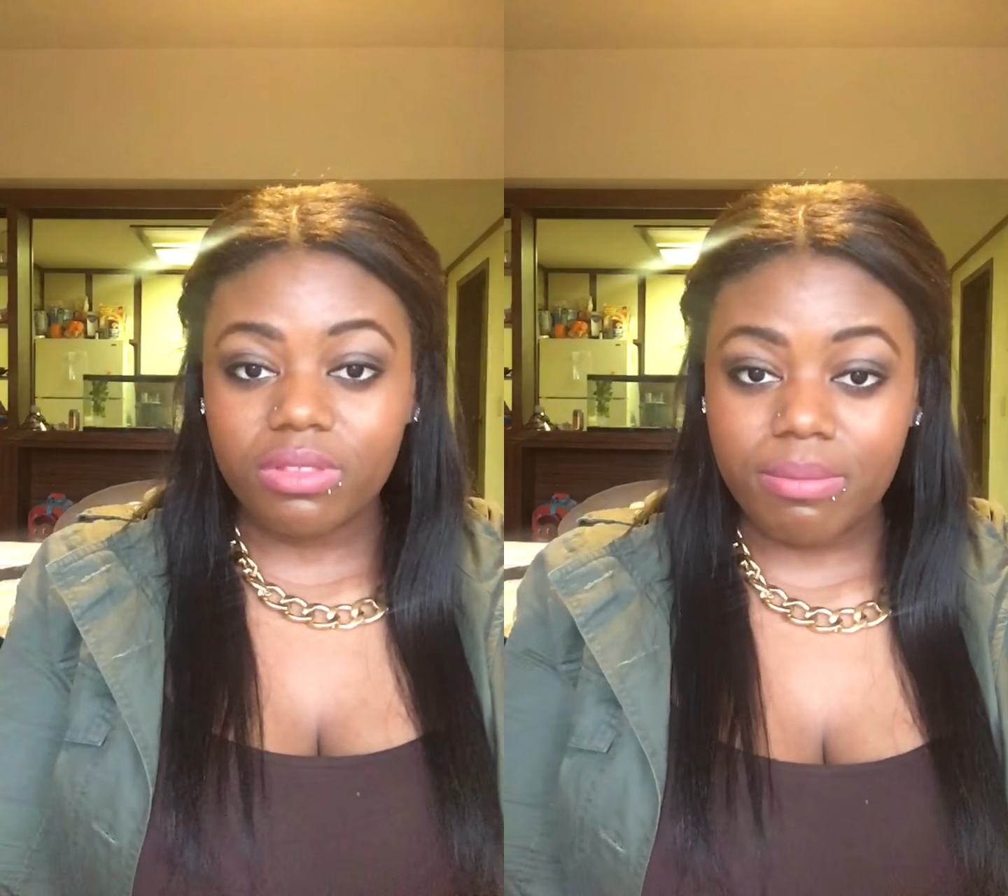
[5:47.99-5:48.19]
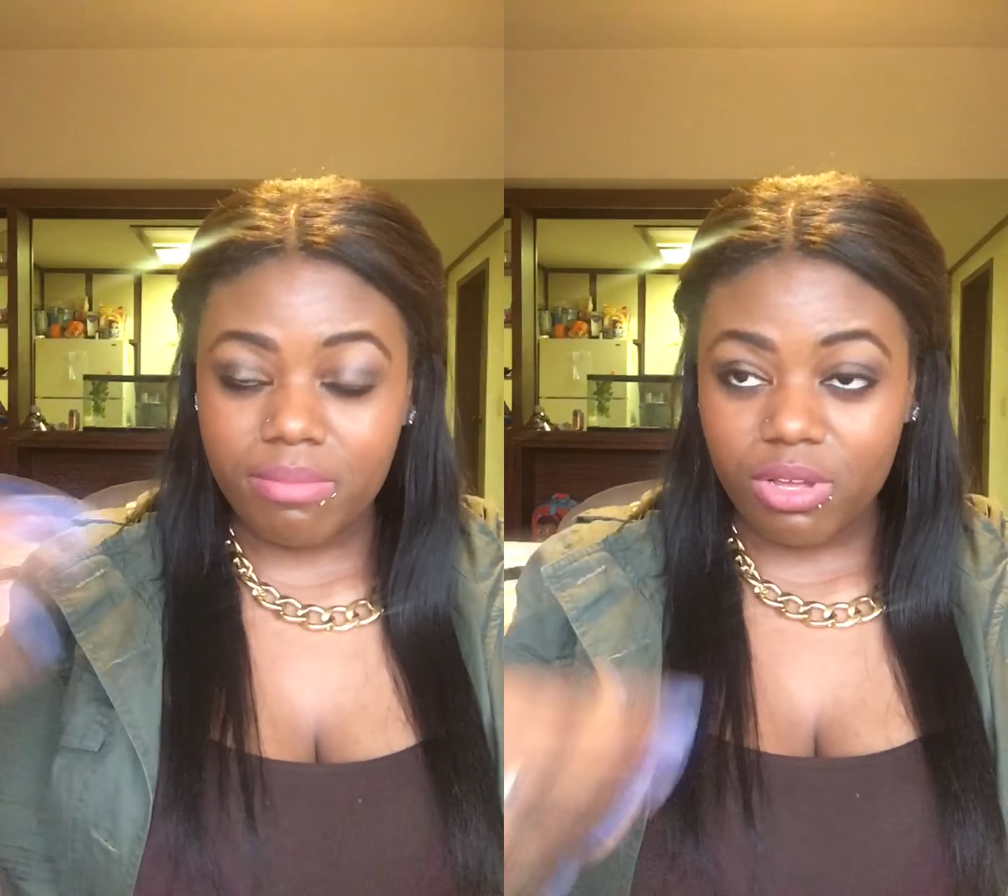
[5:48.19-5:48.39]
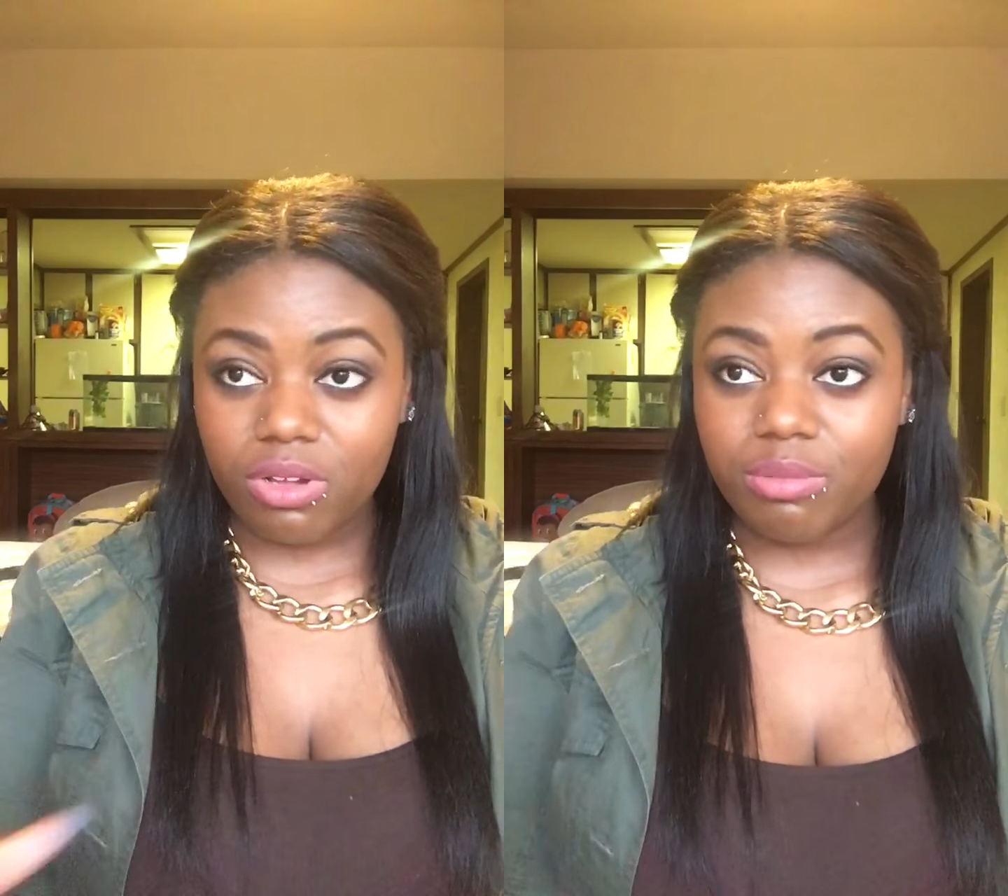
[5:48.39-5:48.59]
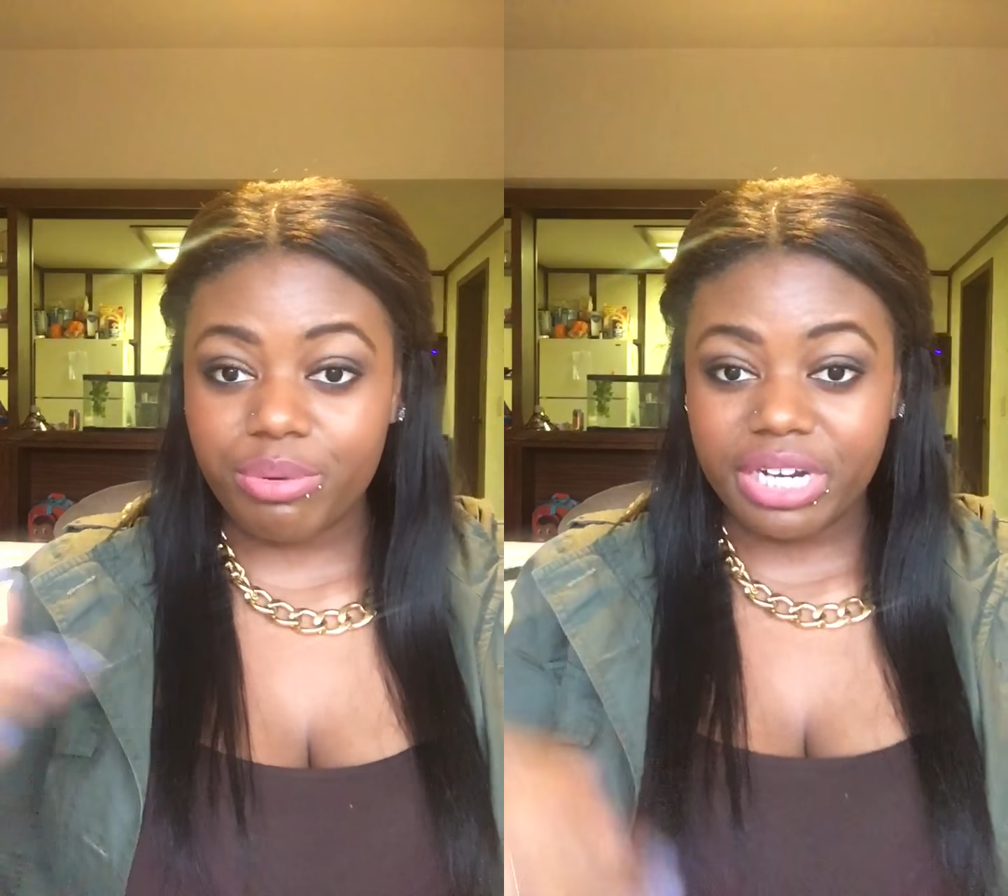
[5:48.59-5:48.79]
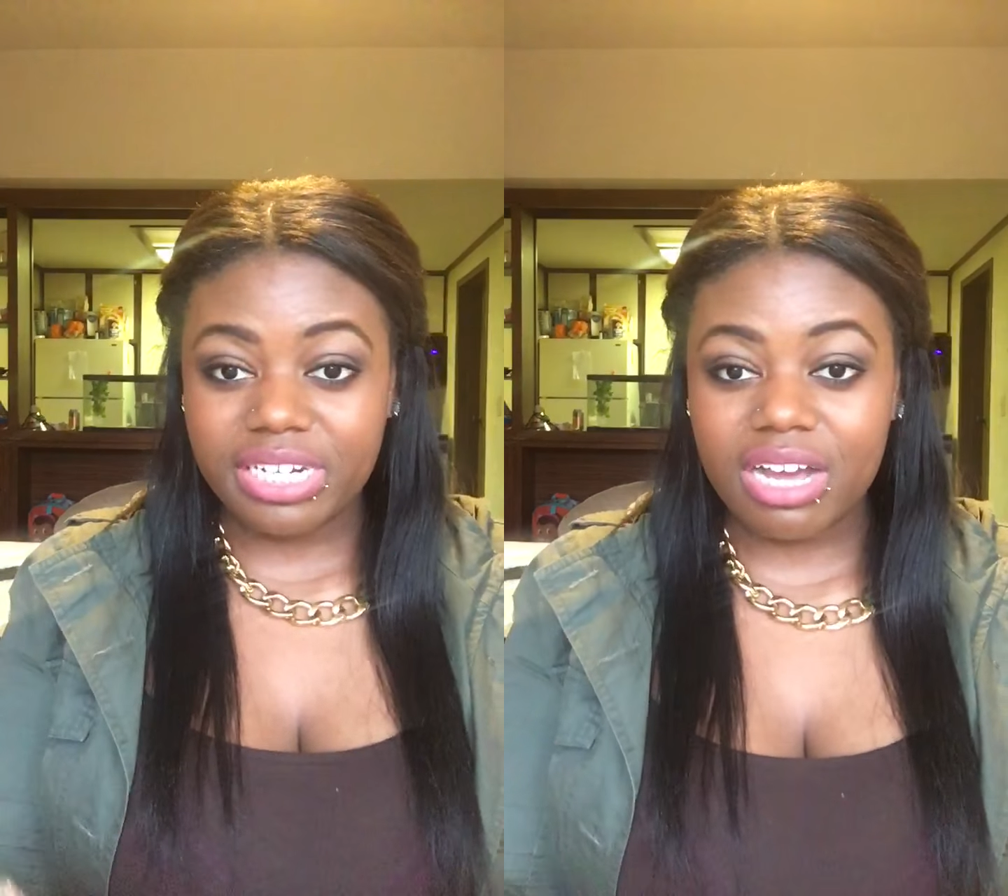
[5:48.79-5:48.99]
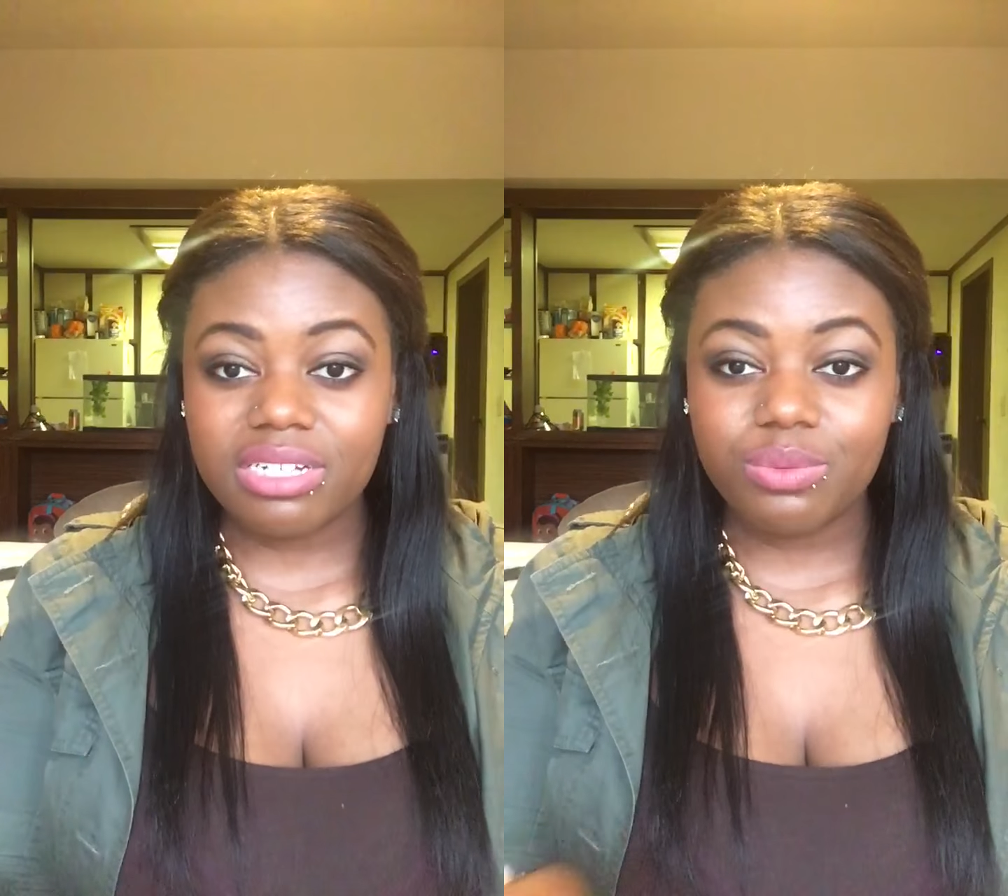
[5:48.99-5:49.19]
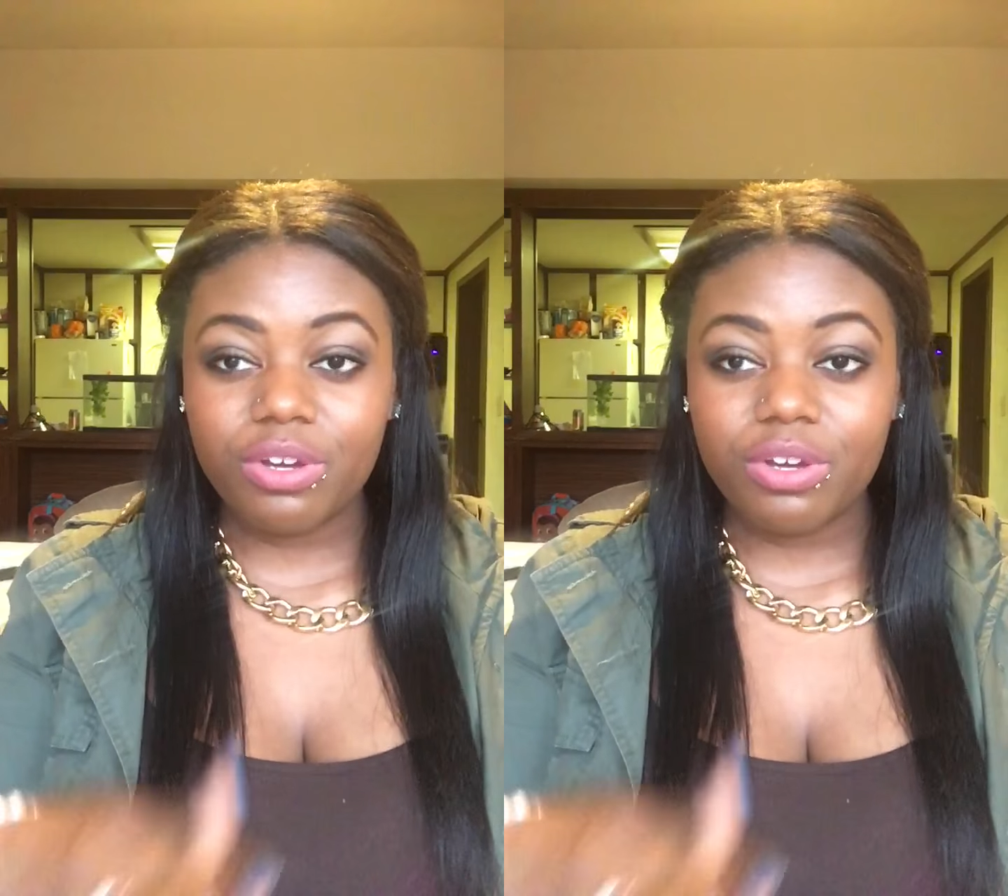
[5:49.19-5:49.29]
the meal breakdown and